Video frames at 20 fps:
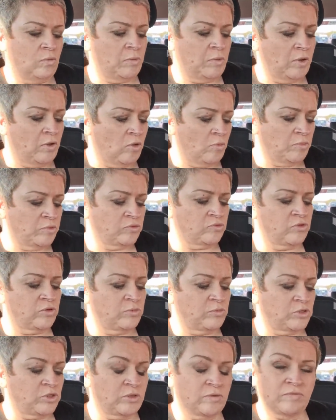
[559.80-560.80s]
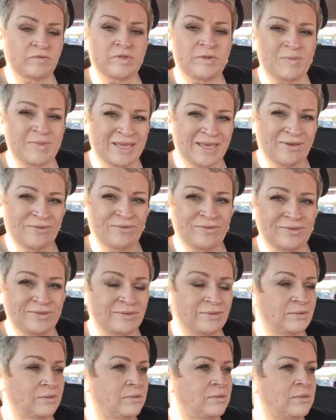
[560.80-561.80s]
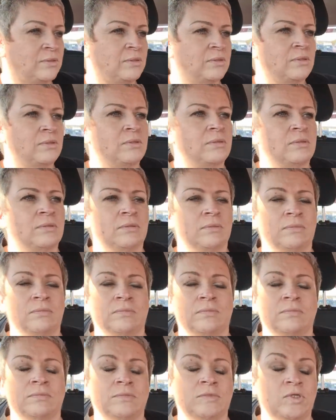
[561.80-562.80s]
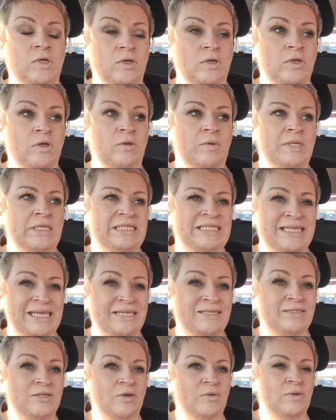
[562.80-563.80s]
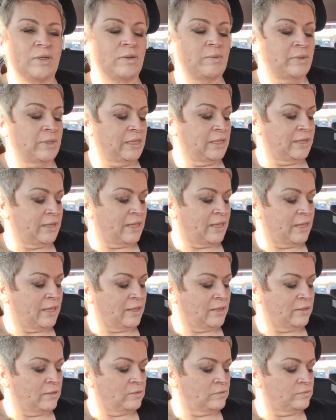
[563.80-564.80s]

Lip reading: But I've got a prescription for something else. So I'm going to go into Tesco now and get that.